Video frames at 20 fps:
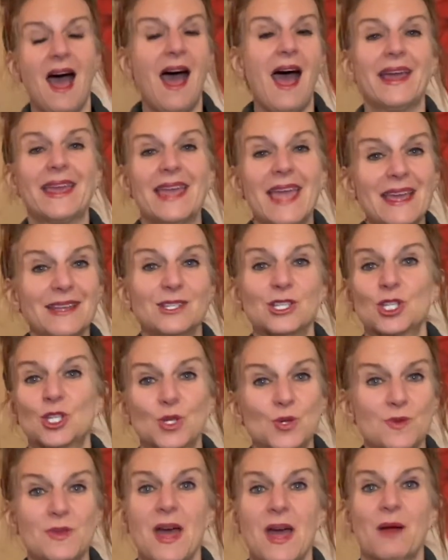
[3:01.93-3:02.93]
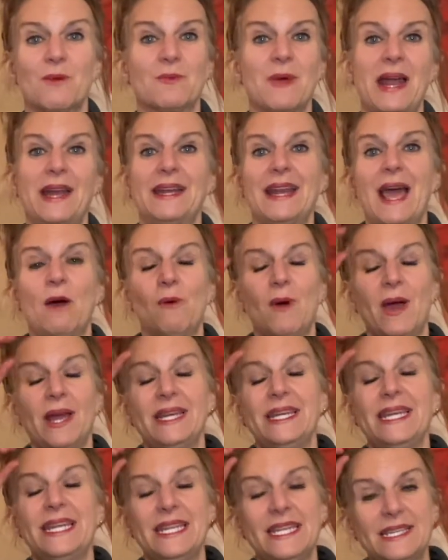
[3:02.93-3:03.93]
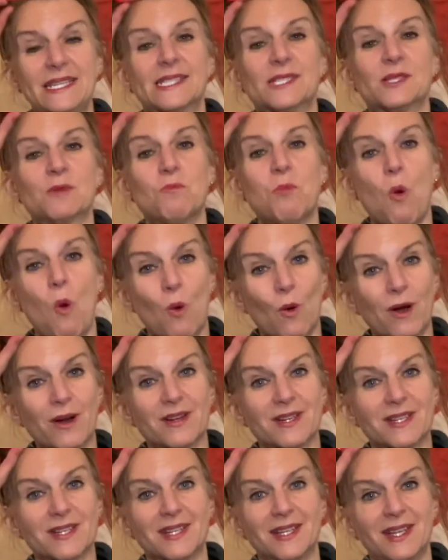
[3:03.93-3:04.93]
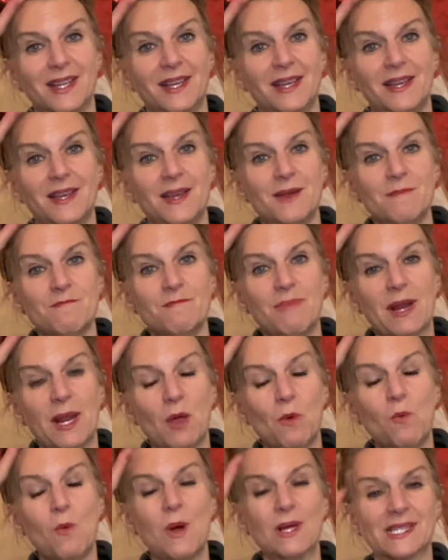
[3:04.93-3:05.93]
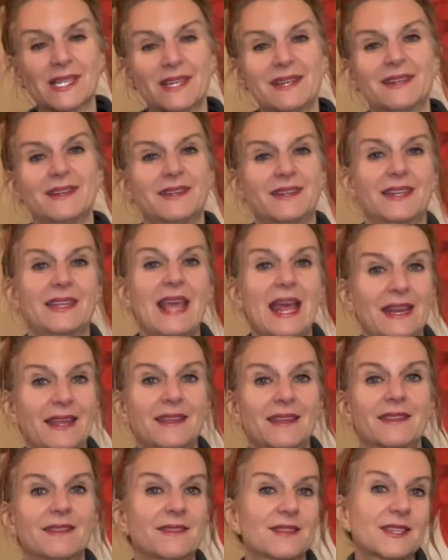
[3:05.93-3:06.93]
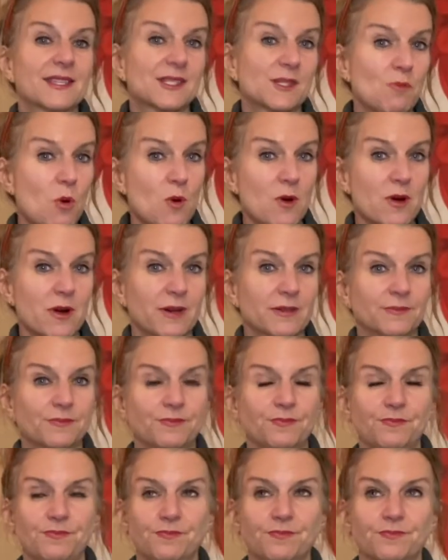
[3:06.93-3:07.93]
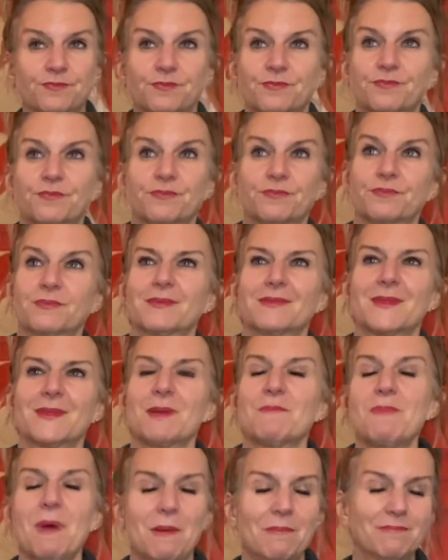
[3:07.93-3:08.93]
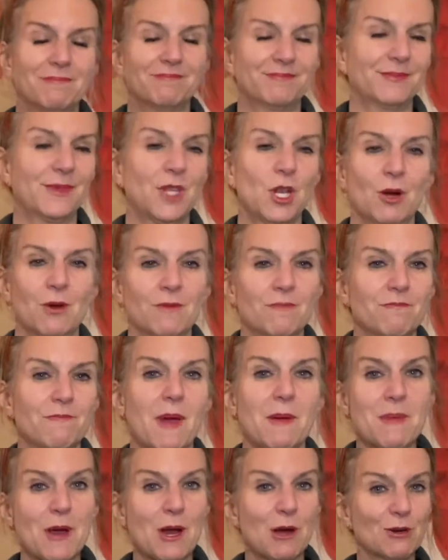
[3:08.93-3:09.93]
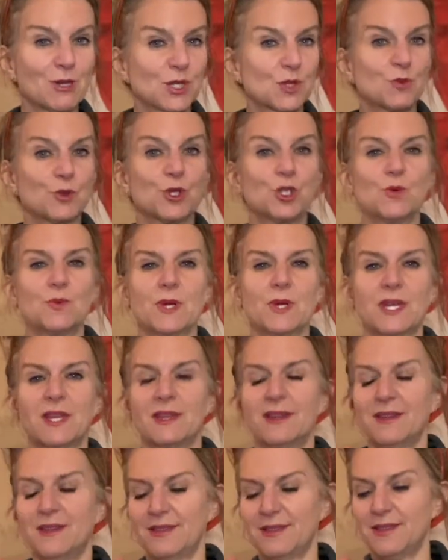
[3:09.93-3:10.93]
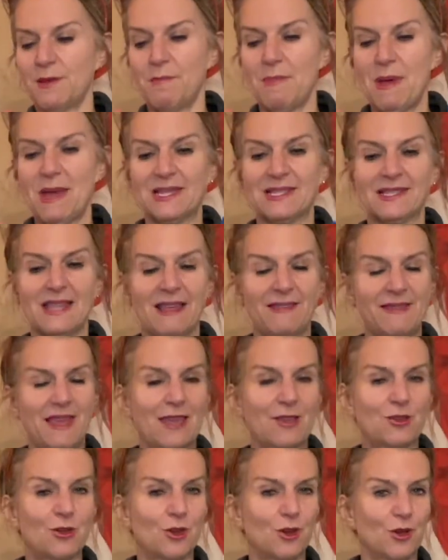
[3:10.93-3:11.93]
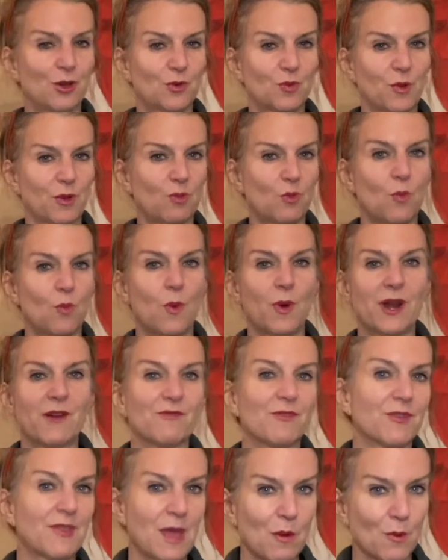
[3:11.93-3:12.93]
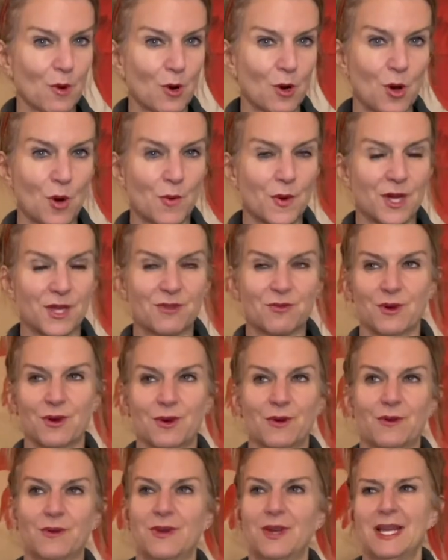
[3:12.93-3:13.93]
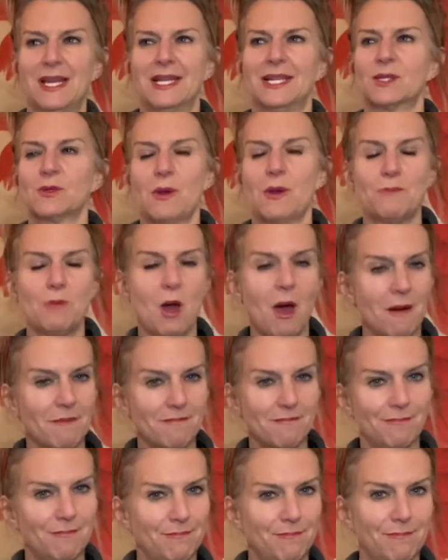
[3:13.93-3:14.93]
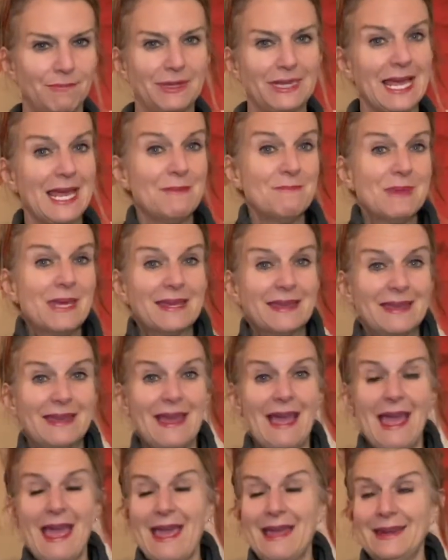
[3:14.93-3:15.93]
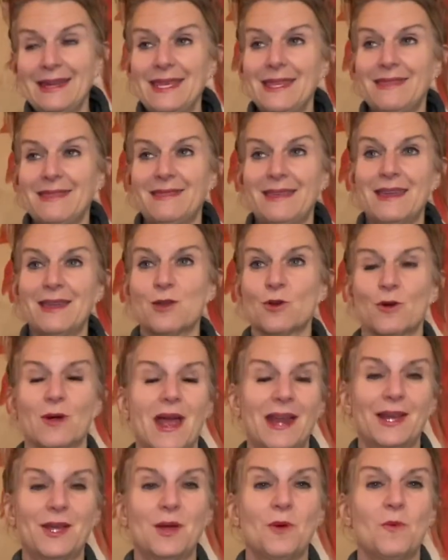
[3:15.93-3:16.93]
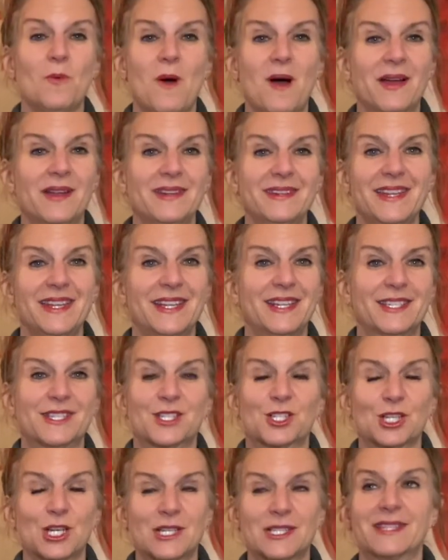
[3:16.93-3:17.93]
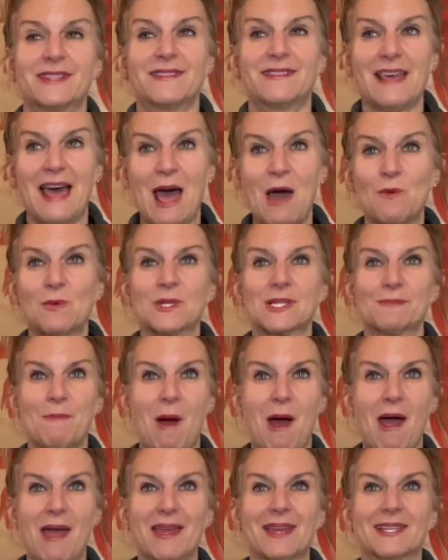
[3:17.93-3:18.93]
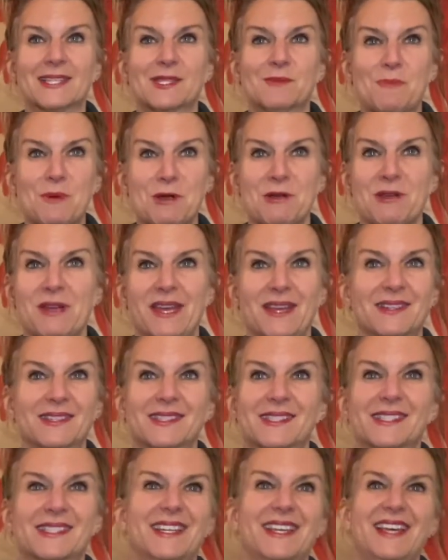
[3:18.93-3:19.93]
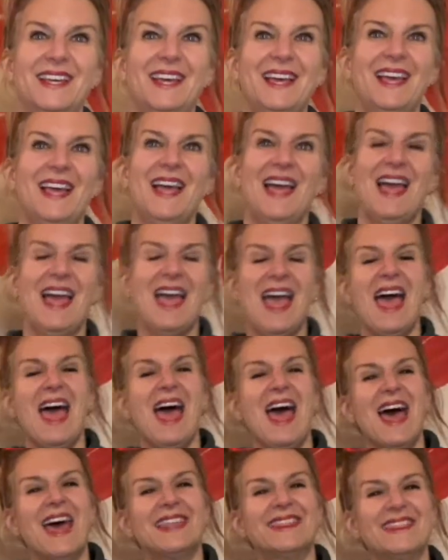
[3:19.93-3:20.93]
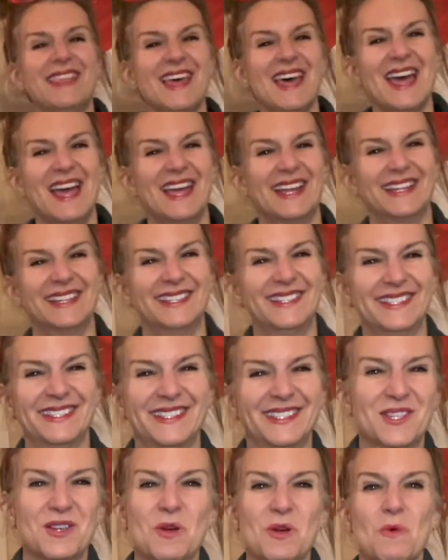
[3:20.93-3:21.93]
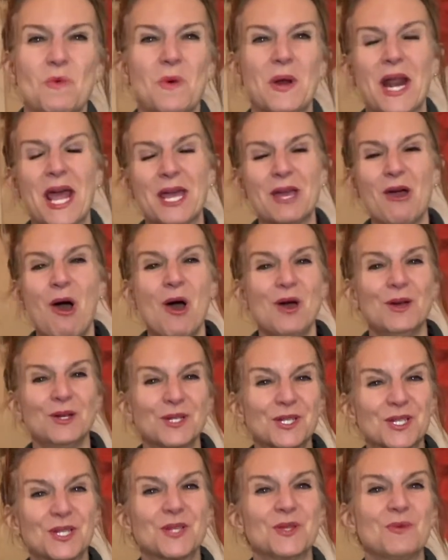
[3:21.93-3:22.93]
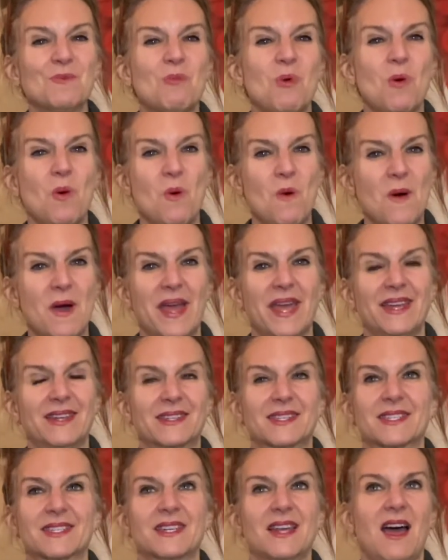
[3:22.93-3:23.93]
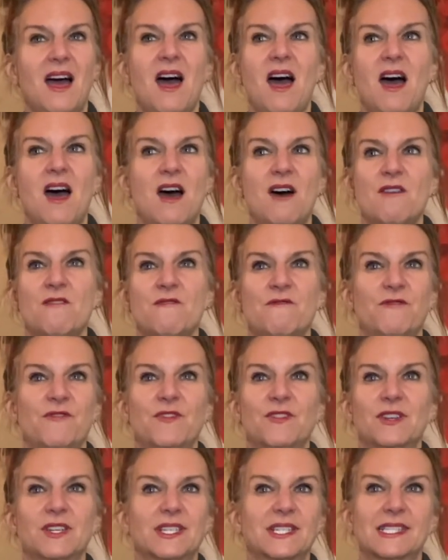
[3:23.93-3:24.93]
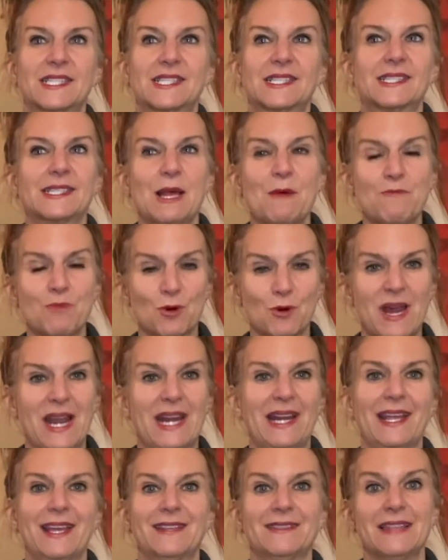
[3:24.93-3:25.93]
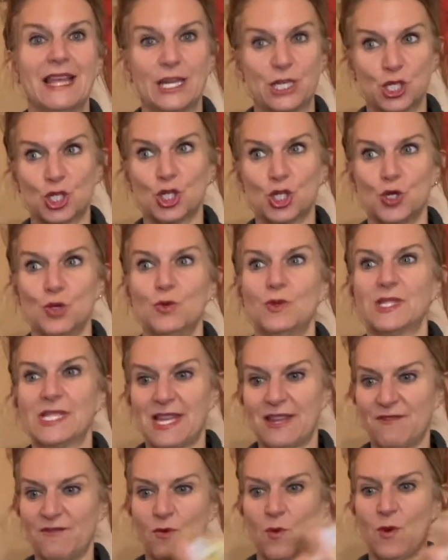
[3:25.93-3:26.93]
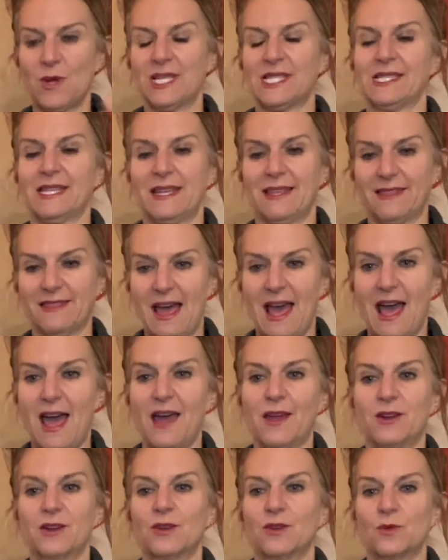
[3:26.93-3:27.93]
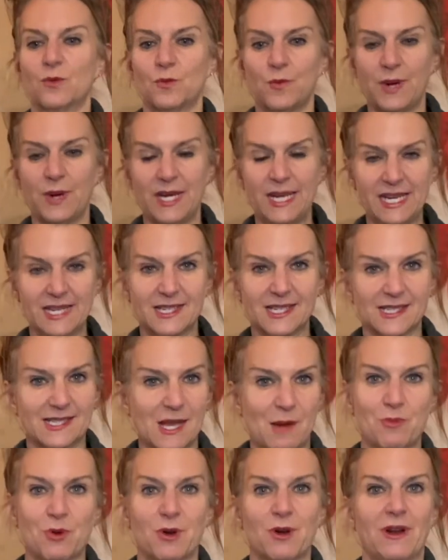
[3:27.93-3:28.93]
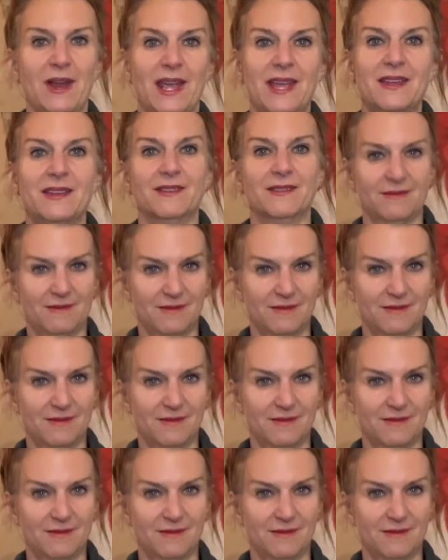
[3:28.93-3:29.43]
I can't do that right now. I need support. But I wasn't getting the support. But, you know, my parents were doing the best that they could with whatever they were going through. So I'm not blaming anything or anyone. It's just that was my experience. And then when I got to the point of separating, like choosing, voicing that we need to separate,